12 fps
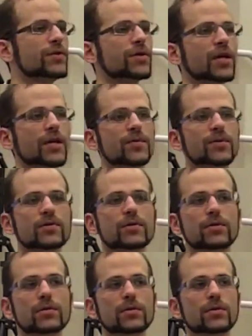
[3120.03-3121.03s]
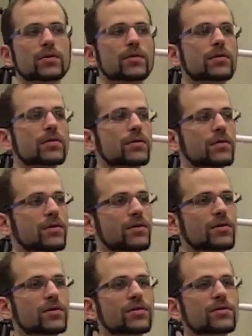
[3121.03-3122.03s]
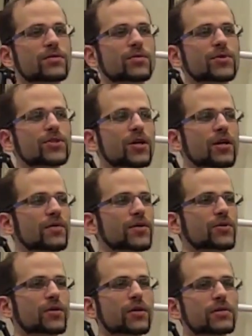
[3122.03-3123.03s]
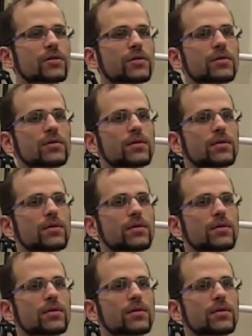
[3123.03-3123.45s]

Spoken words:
video games? Don't be shy, raise your hands.